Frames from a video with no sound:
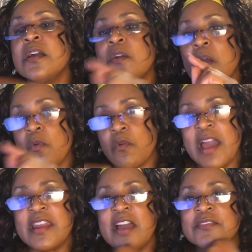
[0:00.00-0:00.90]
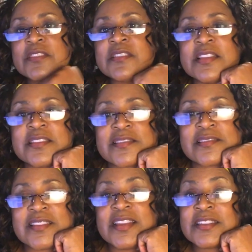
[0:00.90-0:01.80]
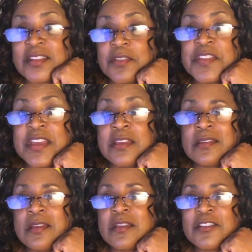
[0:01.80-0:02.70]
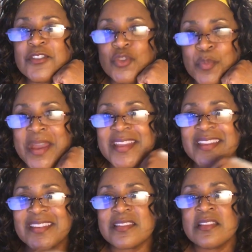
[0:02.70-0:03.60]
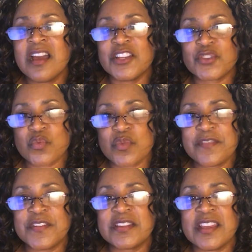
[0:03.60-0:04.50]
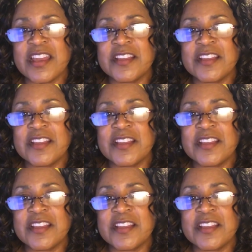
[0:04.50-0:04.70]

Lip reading: right after this. Till then, you make it a terrific day.